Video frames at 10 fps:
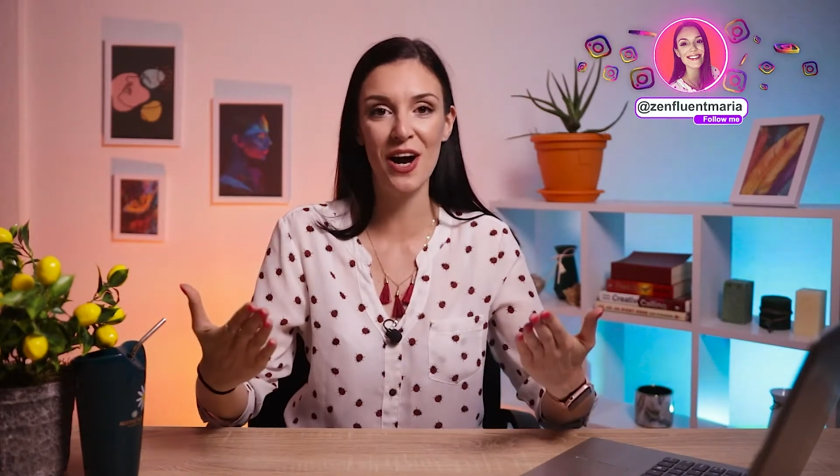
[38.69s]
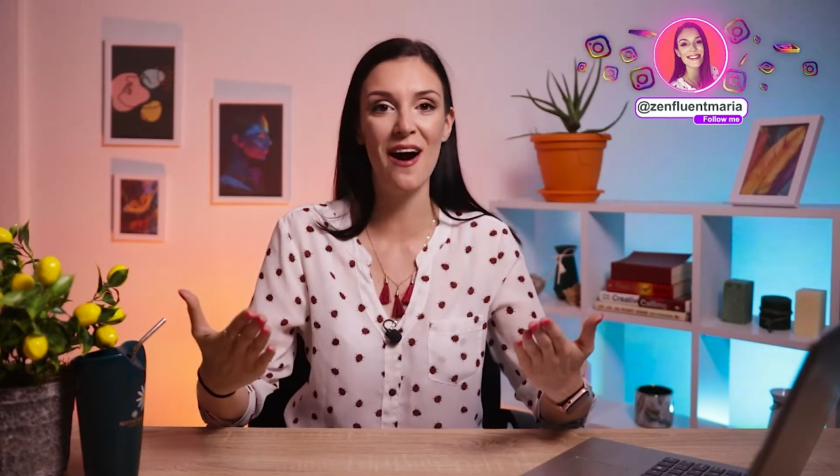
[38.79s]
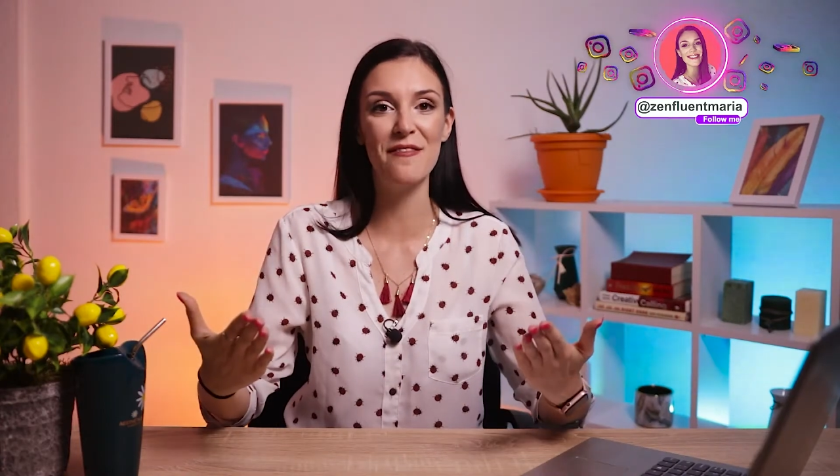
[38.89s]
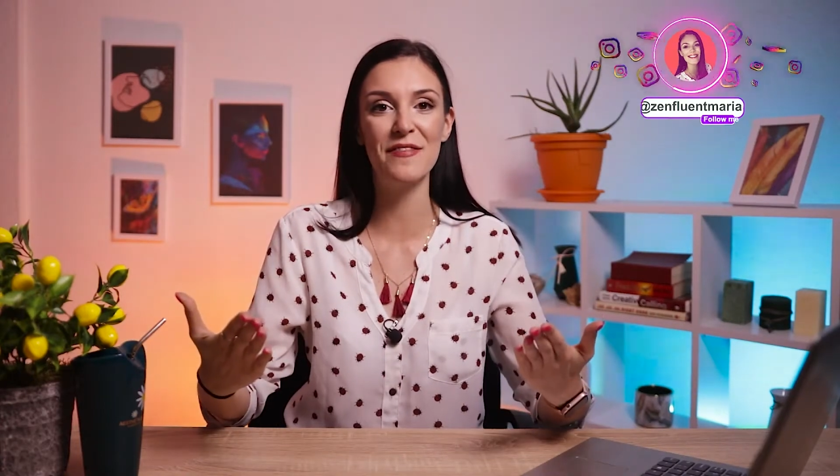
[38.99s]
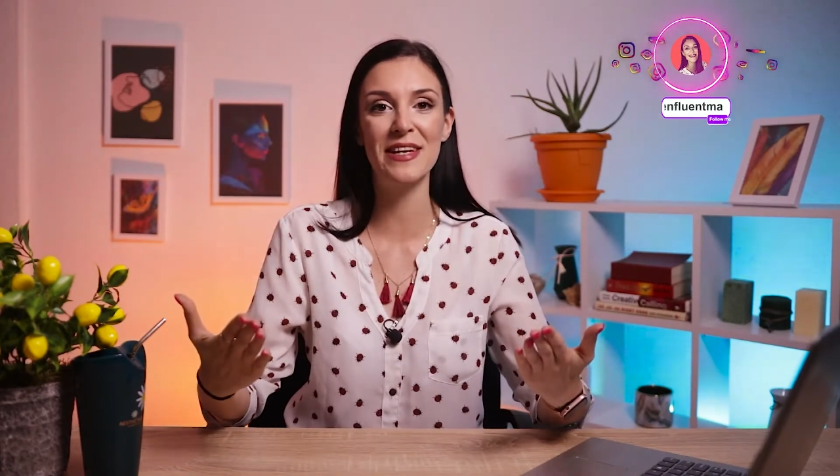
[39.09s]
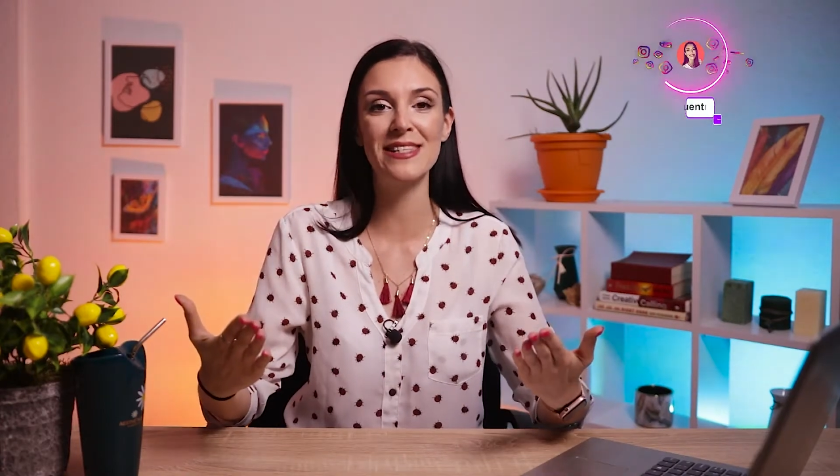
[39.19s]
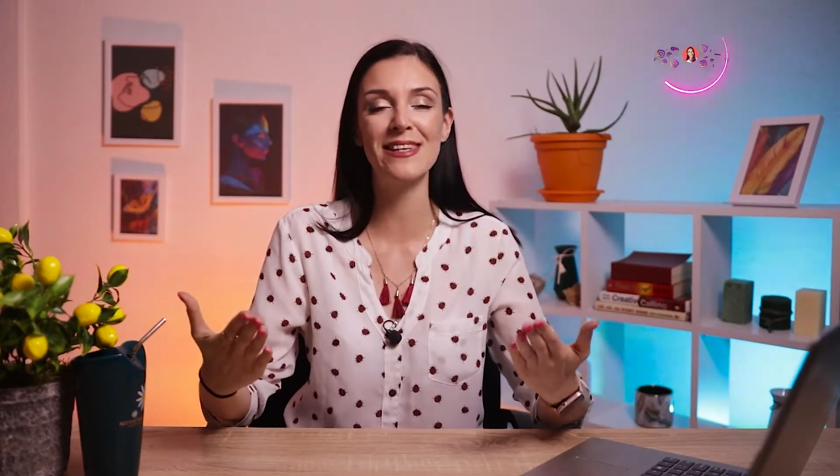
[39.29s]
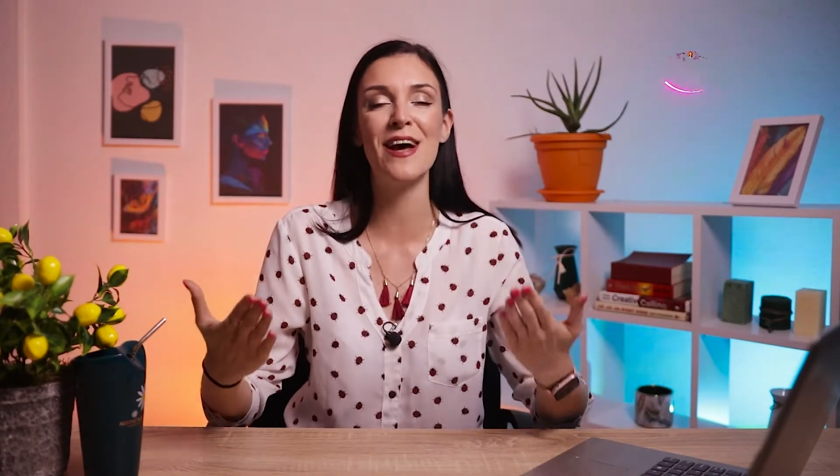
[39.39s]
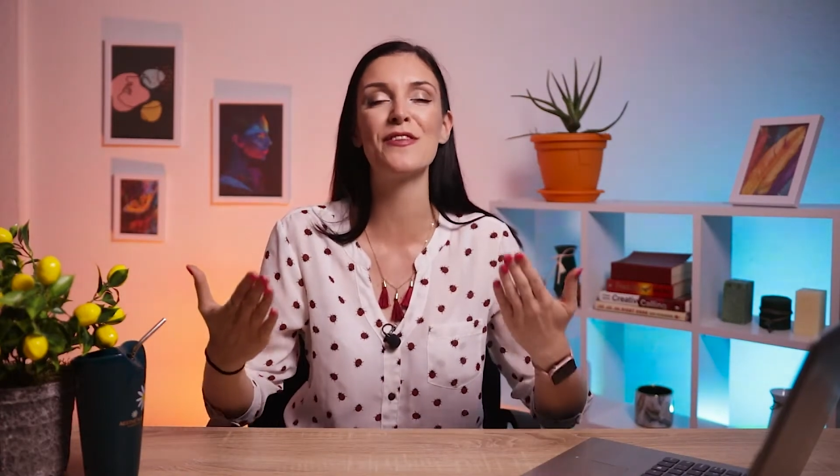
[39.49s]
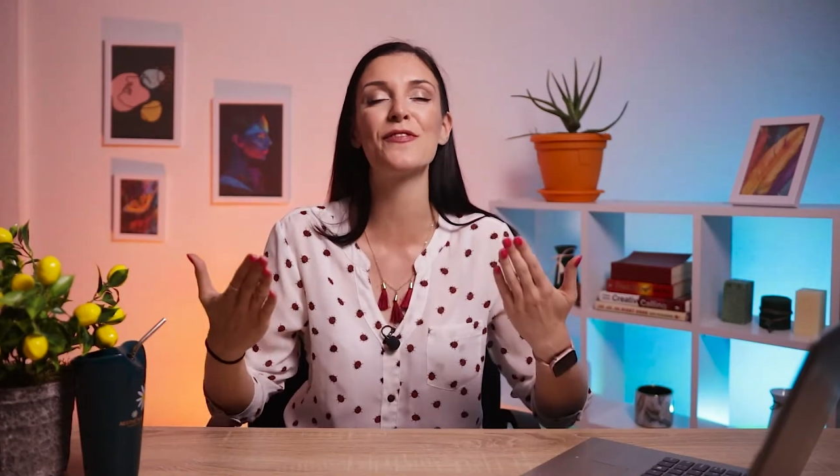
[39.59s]
confidence
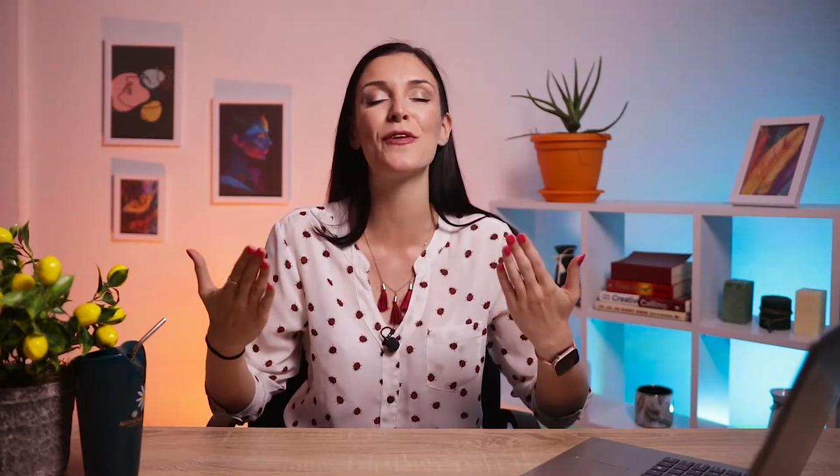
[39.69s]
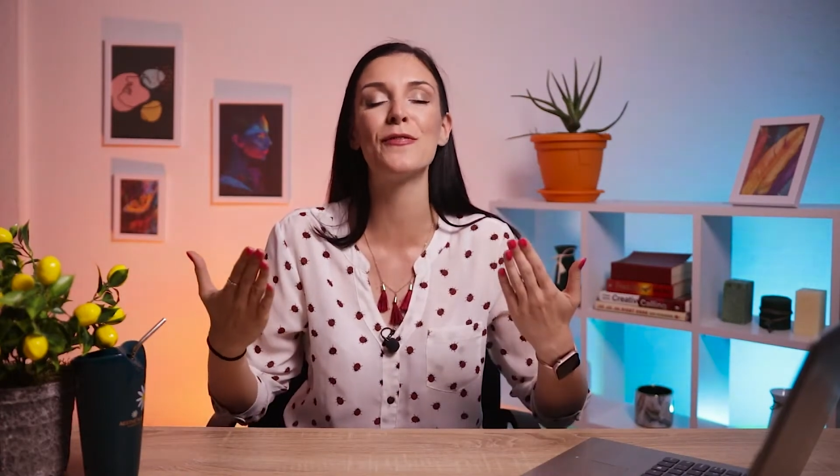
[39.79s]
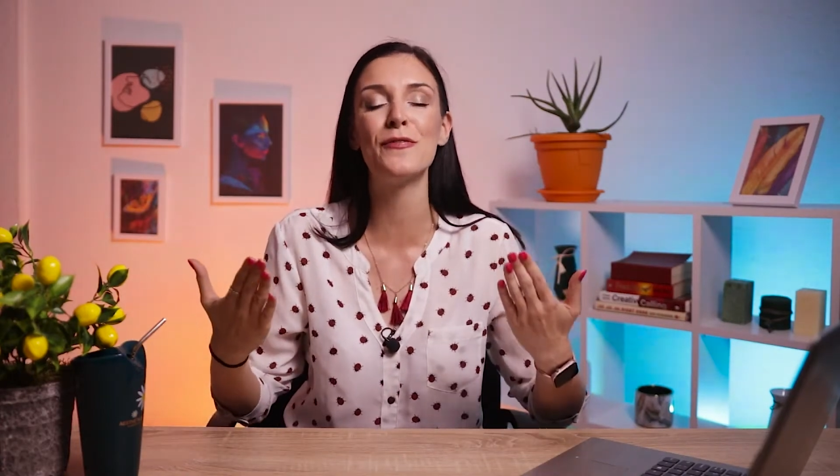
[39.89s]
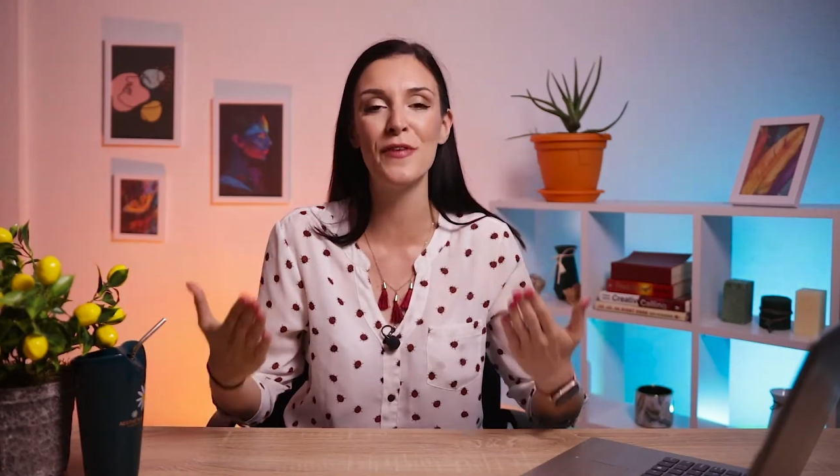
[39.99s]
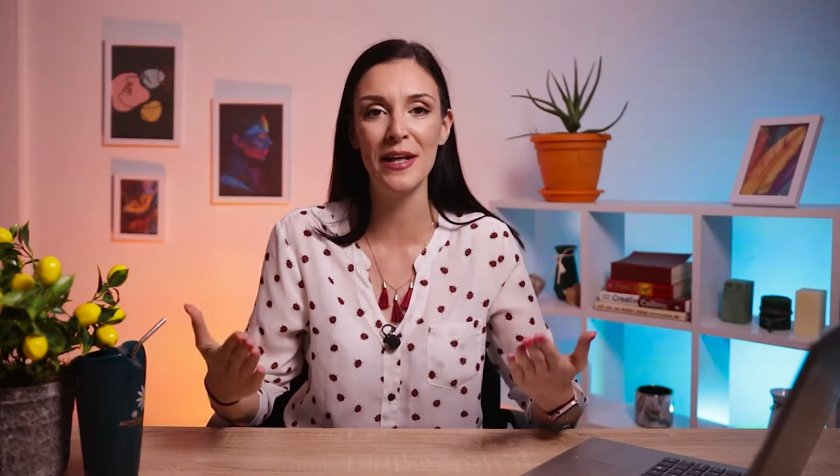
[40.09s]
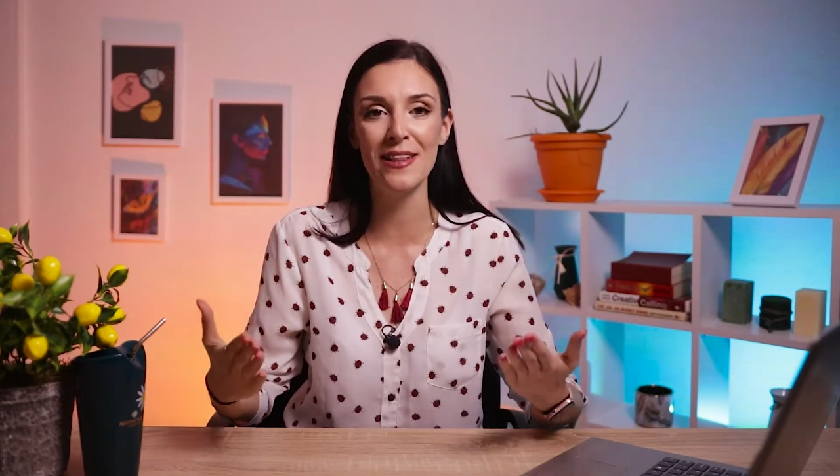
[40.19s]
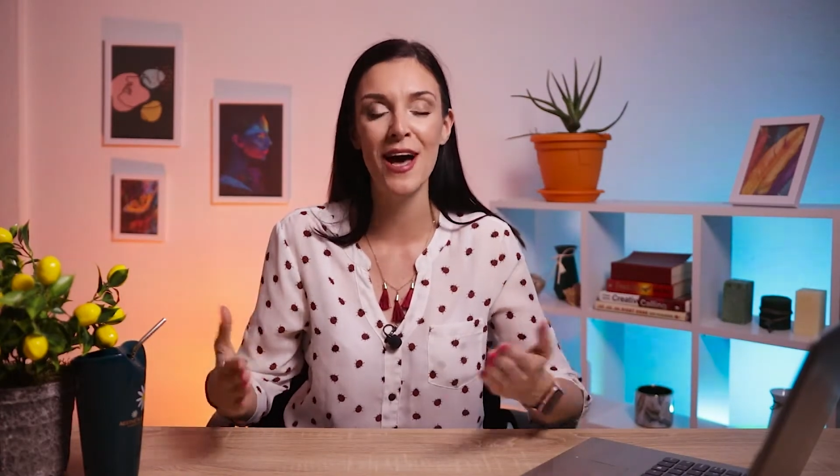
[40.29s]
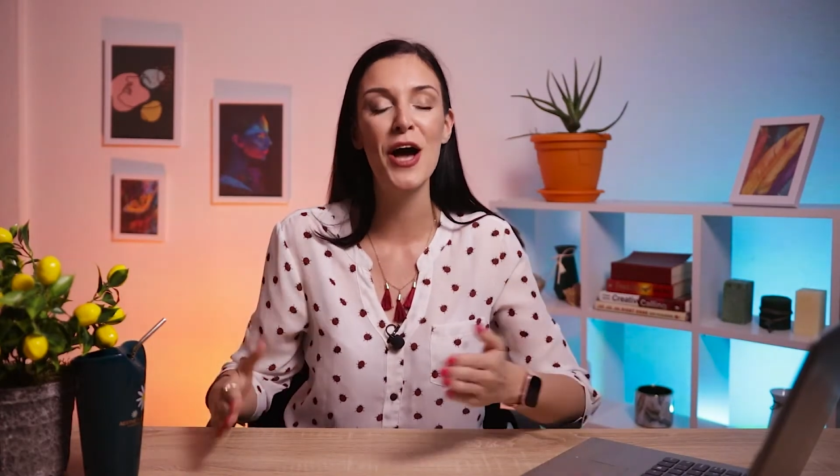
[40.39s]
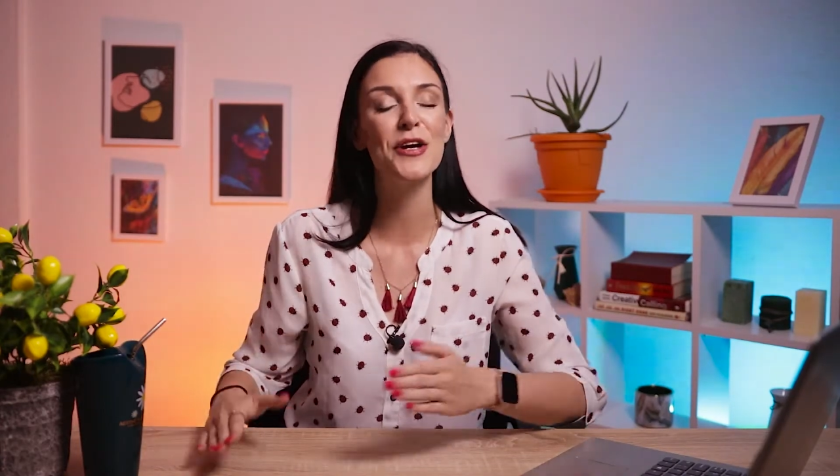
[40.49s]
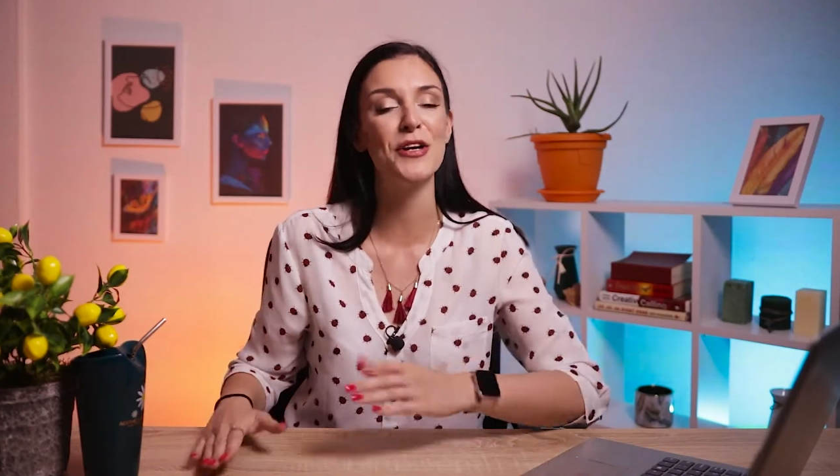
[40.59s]
and fulfill